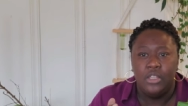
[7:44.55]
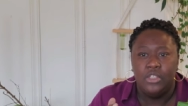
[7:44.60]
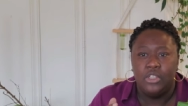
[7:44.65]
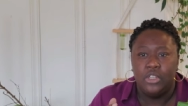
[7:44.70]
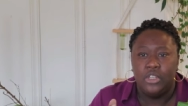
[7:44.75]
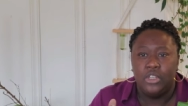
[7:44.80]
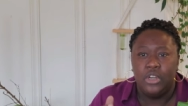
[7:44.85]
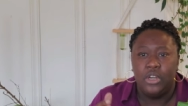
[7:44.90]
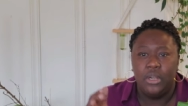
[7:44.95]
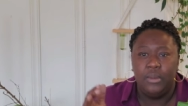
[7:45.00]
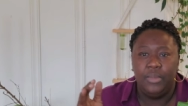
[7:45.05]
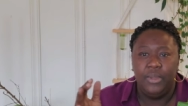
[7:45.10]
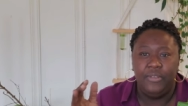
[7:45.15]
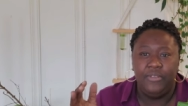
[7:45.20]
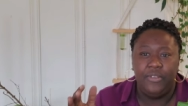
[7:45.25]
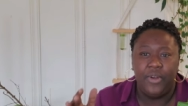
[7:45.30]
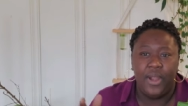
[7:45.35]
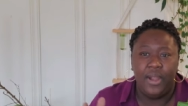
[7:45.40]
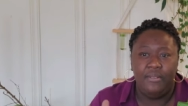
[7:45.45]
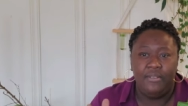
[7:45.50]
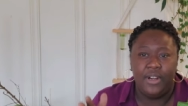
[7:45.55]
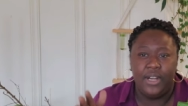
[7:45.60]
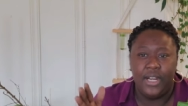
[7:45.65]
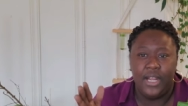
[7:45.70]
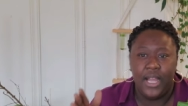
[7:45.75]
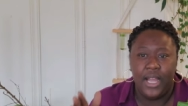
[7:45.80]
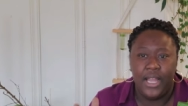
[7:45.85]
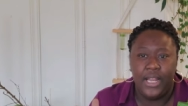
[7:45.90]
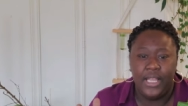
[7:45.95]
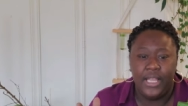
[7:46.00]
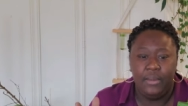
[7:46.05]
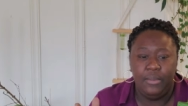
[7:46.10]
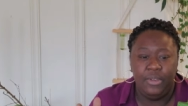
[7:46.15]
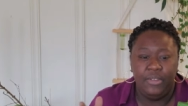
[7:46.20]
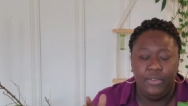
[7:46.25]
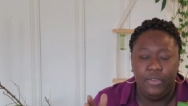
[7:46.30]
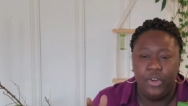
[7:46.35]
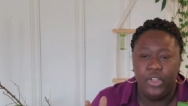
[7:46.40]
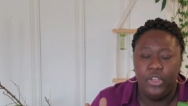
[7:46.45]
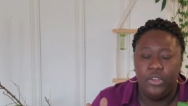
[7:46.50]
So you're going to be forever cutting and
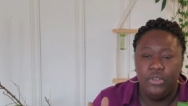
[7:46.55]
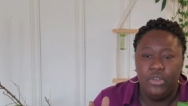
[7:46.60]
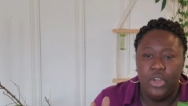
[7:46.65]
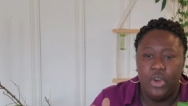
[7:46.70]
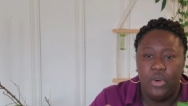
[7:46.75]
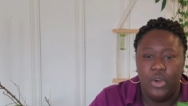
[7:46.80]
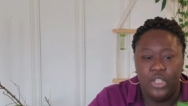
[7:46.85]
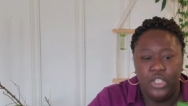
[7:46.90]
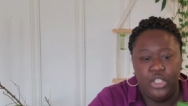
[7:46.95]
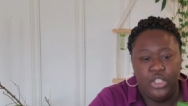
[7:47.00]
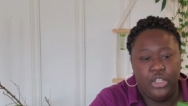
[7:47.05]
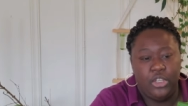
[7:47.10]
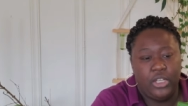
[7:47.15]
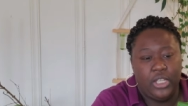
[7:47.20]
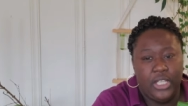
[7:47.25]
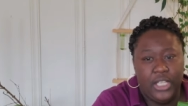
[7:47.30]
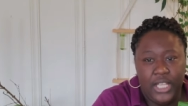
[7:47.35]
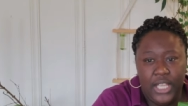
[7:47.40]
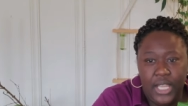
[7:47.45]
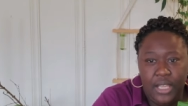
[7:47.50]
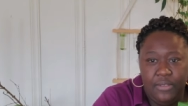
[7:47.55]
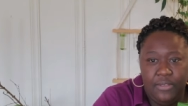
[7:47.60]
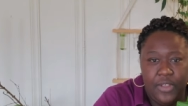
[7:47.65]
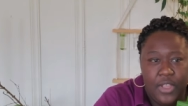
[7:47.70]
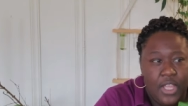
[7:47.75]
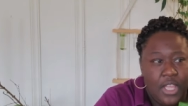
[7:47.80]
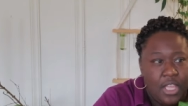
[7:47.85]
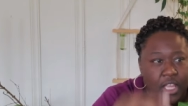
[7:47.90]
before you know it, your leaf